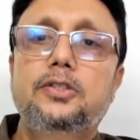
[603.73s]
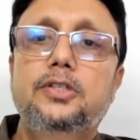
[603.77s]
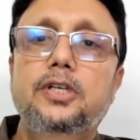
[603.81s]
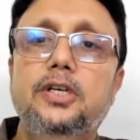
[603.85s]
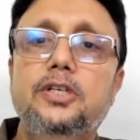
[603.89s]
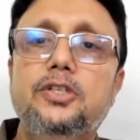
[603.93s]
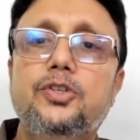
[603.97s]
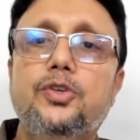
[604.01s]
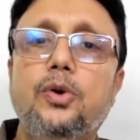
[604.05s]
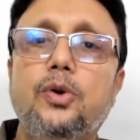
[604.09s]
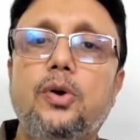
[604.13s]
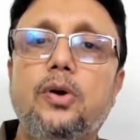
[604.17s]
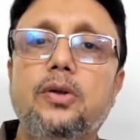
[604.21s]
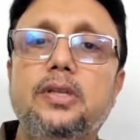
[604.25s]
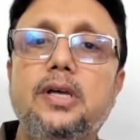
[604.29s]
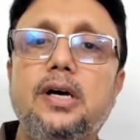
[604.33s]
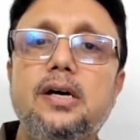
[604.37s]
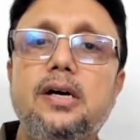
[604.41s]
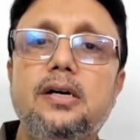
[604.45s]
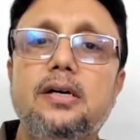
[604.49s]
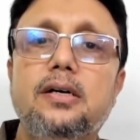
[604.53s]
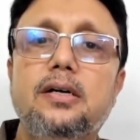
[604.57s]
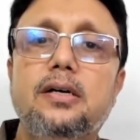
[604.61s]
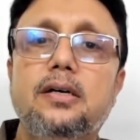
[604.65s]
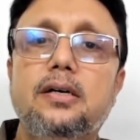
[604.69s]
Just draw
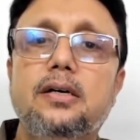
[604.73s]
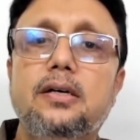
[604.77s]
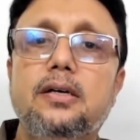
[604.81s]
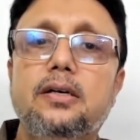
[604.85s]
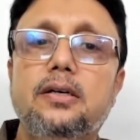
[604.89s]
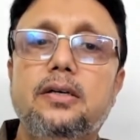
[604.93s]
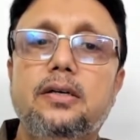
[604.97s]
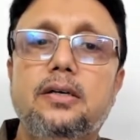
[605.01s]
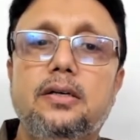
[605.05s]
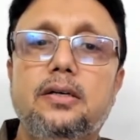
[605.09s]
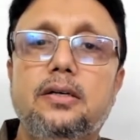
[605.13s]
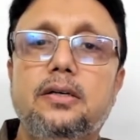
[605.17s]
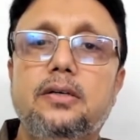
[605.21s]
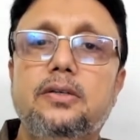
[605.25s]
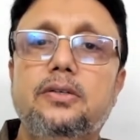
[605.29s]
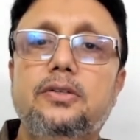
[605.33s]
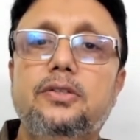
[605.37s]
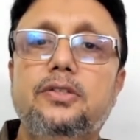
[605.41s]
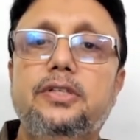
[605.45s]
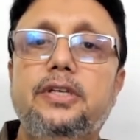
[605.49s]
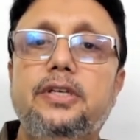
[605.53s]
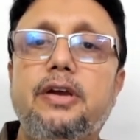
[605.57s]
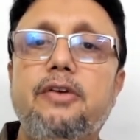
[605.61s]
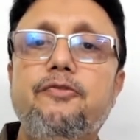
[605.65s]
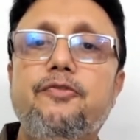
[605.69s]
the
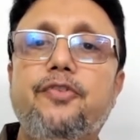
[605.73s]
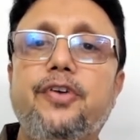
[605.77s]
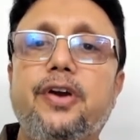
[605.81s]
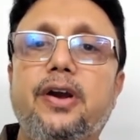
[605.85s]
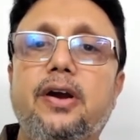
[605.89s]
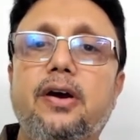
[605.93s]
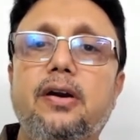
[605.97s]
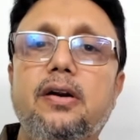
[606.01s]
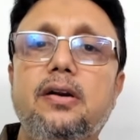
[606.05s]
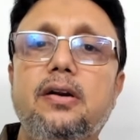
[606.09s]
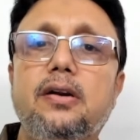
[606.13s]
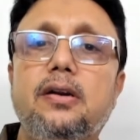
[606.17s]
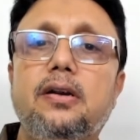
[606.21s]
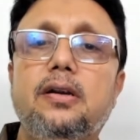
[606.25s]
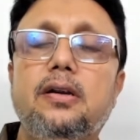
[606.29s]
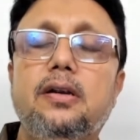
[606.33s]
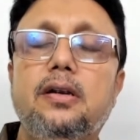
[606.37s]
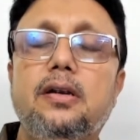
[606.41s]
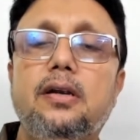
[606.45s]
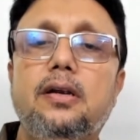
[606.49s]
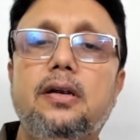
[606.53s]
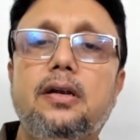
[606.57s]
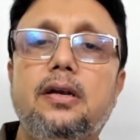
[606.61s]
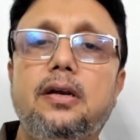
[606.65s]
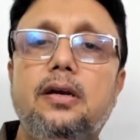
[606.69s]
same figure.
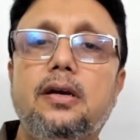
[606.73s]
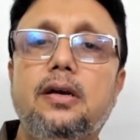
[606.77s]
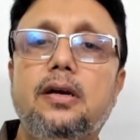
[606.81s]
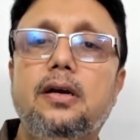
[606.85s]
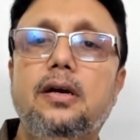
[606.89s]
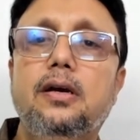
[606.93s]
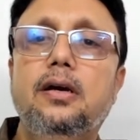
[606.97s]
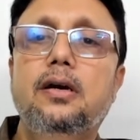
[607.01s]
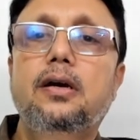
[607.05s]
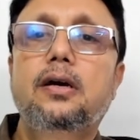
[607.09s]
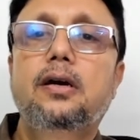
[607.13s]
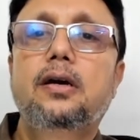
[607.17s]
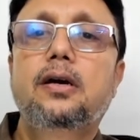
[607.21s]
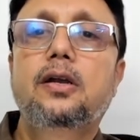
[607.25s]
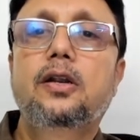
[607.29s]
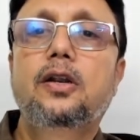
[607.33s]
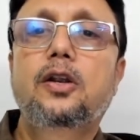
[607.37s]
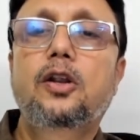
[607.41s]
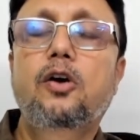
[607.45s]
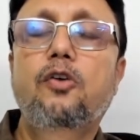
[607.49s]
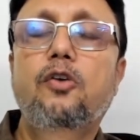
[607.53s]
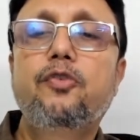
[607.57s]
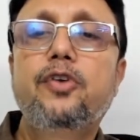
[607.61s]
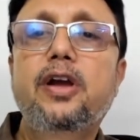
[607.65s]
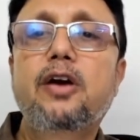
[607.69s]

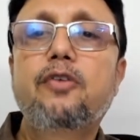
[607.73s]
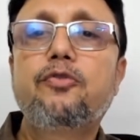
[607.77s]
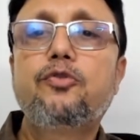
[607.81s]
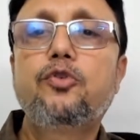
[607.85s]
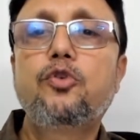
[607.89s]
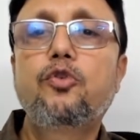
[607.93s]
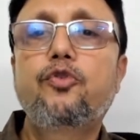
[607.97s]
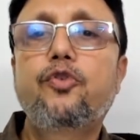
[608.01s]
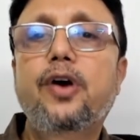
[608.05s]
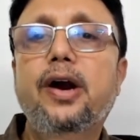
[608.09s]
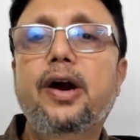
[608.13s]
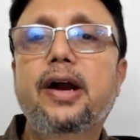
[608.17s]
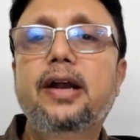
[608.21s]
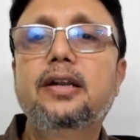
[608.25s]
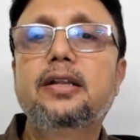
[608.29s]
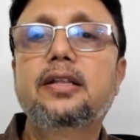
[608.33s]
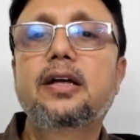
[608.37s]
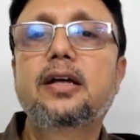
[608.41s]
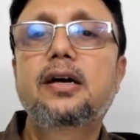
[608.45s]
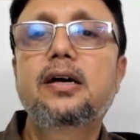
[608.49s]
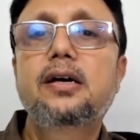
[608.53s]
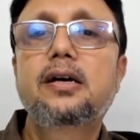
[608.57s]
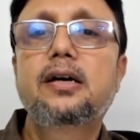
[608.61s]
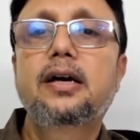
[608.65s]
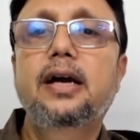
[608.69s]
Now we have to
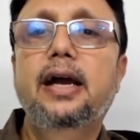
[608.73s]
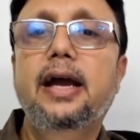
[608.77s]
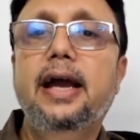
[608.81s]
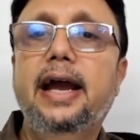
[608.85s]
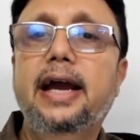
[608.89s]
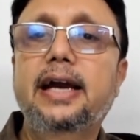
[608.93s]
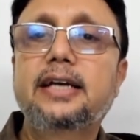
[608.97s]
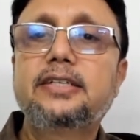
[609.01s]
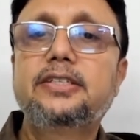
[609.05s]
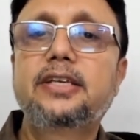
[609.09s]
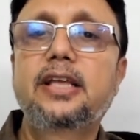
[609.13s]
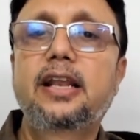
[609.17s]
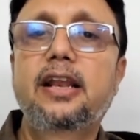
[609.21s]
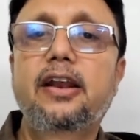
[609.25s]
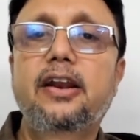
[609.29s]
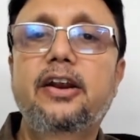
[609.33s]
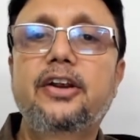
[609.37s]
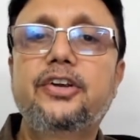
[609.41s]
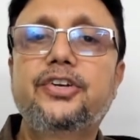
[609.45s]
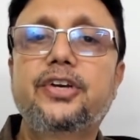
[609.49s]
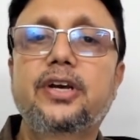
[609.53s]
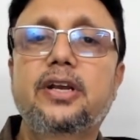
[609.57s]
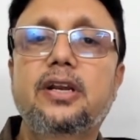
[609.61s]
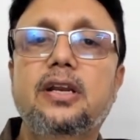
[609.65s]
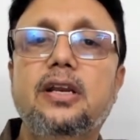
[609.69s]
find the
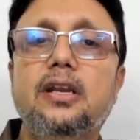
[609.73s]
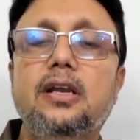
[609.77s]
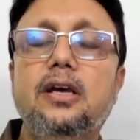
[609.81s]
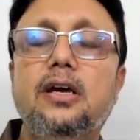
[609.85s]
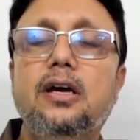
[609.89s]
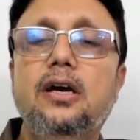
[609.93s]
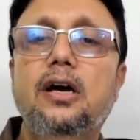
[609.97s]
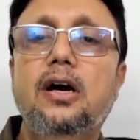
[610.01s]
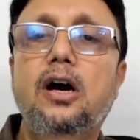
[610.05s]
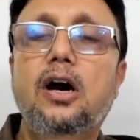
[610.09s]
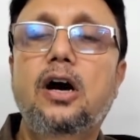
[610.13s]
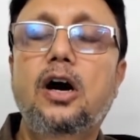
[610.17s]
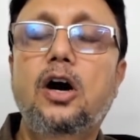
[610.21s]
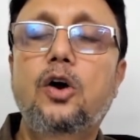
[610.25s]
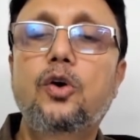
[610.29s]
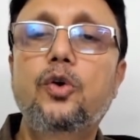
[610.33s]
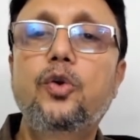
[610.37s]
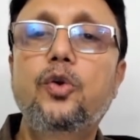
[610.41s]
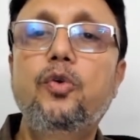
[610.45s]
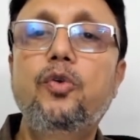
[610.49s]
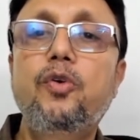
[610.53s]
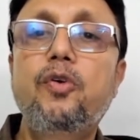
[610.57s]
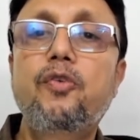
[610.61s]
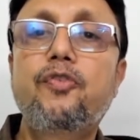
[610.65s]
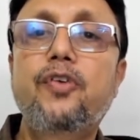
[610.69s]
acceleration. How
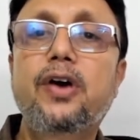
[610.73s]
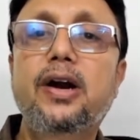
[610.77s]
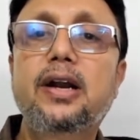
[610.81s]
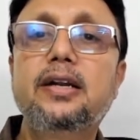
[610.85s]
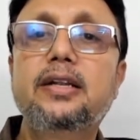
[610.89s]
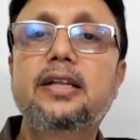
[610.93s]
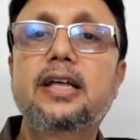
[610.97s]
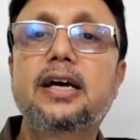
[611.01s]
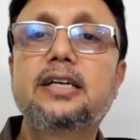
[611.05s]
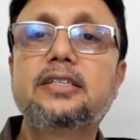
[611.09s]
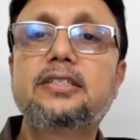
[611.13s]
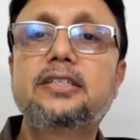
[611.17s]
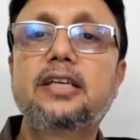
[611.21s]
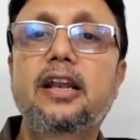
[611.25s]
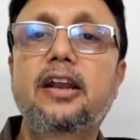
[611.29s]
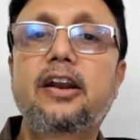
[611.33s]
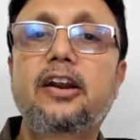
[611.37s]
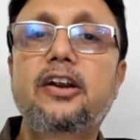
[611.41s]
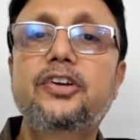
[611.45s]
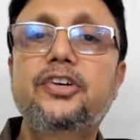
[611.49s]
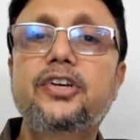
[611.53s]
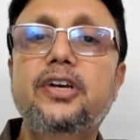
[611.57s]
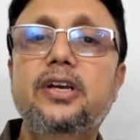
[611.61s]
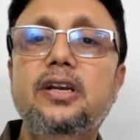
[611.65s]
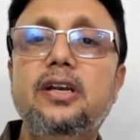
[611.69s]
do we find the
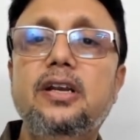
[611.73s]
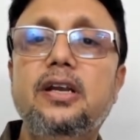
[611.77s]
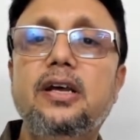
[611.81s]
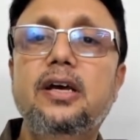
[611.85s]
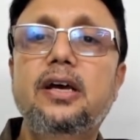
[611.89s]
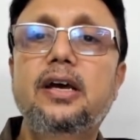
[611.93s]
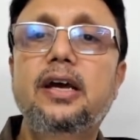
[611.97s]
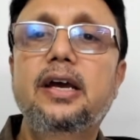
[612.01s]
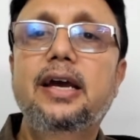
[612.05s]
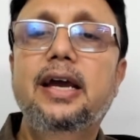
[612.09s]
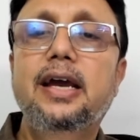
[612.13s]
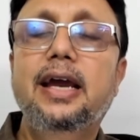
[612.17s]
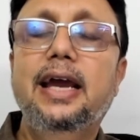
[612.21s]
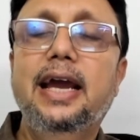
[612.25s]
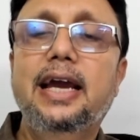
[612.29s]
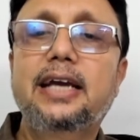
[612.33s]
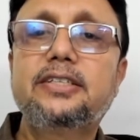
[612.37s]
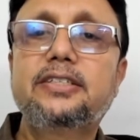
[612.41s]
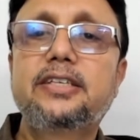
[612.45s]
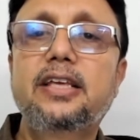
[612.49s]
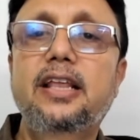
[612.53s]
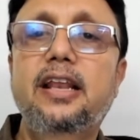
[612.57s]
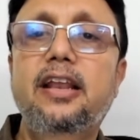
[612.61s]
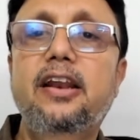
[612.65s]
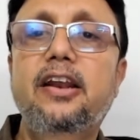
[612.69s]
acceleration?
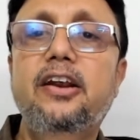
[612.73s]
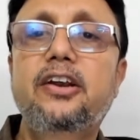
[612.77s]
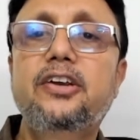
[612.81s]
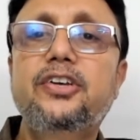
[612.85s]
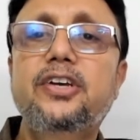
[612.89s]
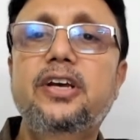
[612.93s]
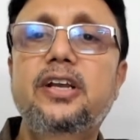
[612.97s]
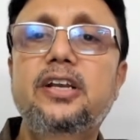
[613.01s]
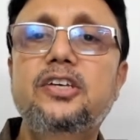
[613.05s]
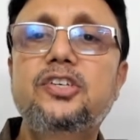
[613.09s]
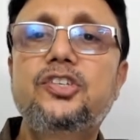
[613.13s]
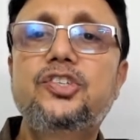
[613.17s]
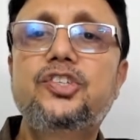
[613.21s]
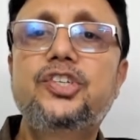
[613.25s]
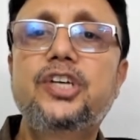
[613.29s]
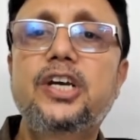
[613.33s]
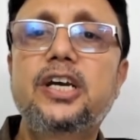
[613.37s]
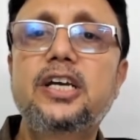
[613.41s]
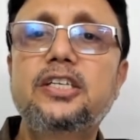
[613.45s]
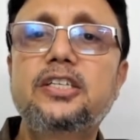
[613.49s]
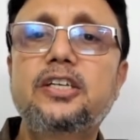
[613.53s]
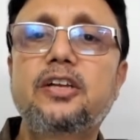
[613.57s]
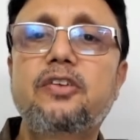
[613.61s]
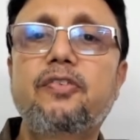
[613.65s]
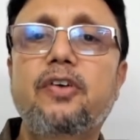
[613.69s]
Acceleration is
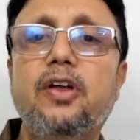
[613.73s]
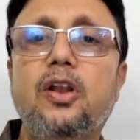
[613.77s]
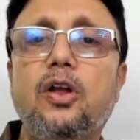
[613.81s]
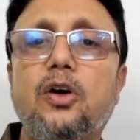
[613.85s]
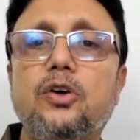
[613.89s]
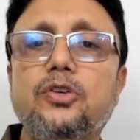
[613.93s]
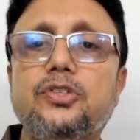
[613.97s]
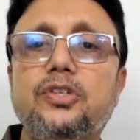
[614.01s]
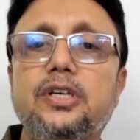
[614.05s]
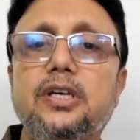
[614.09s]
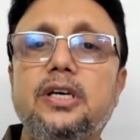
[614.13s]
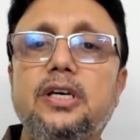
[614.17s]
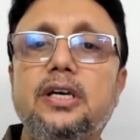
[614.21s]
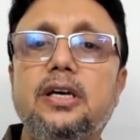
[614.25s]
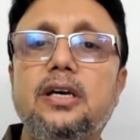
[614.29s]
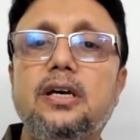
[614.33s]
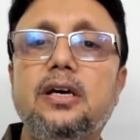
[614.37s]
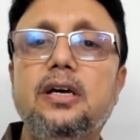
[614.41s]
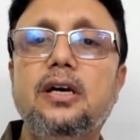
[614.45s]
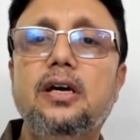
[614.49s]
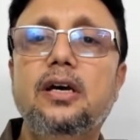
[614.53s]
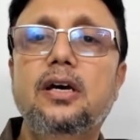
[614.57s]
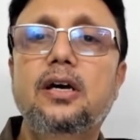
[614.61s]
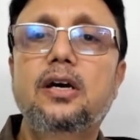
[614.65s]
change in velocity.